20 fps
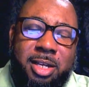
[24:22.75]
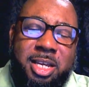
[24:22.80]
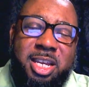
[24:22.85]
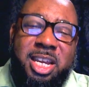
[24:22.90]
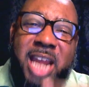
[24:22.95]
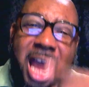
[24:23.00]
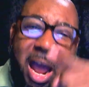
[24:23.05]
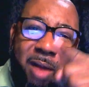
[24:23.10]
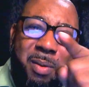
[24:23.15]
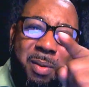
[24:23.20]

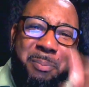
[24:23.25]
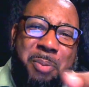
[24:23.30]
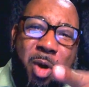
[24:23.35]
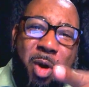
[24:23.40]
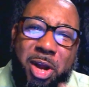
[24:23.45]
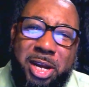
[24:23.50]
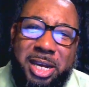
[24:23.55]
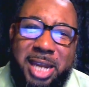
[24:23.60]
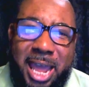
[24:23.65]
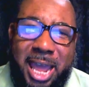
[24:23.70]
You're not
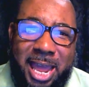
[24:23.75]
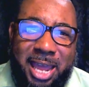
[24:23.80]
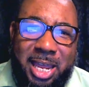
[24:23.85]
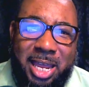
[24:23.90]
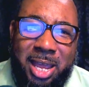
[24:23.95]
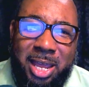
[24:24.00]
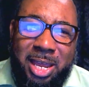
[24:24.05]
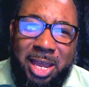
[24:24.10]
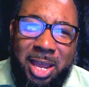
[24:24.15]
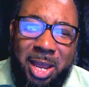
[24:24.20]
reporting that,
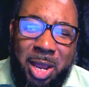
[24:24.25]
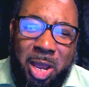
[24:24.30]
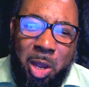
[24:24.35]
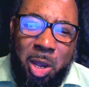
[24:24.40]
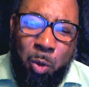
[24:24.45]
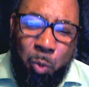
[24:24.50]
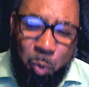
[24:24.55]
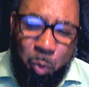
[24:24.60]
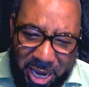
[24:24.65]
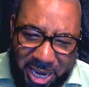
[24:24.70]

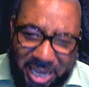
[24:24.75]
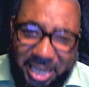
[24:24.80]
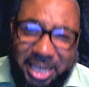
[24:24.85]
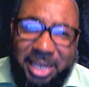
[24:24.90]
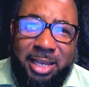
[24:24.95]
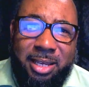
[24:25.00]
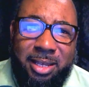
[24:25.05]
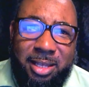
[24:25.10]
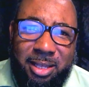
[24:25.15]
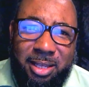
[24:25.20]
weak,